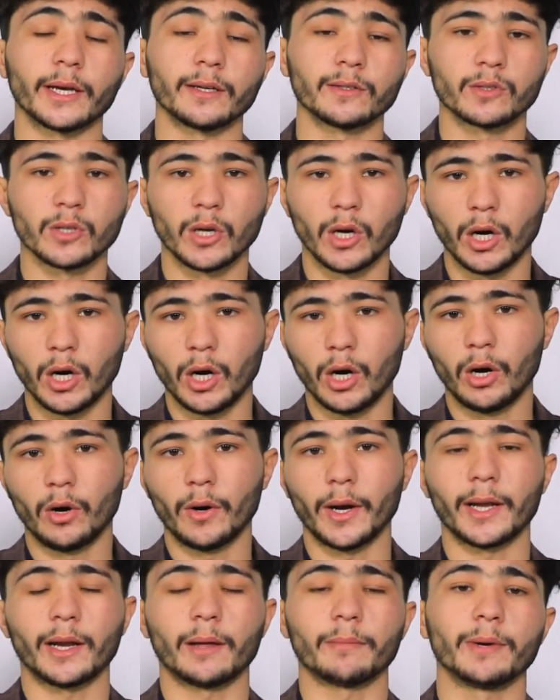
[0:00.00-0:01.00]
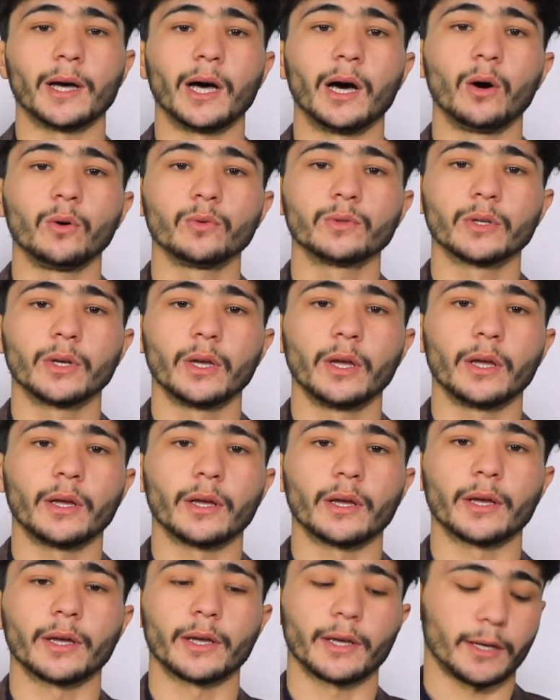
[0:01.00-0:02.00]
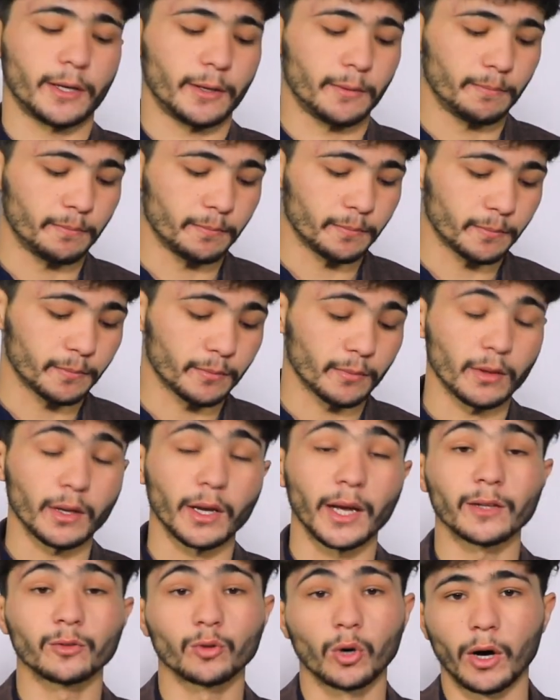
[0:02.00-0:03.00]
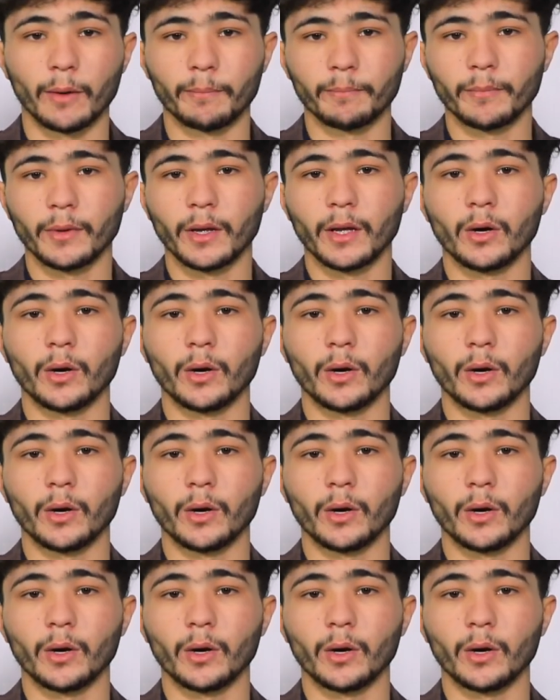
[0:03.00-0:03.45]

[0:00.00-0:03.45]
izhar and about idgham.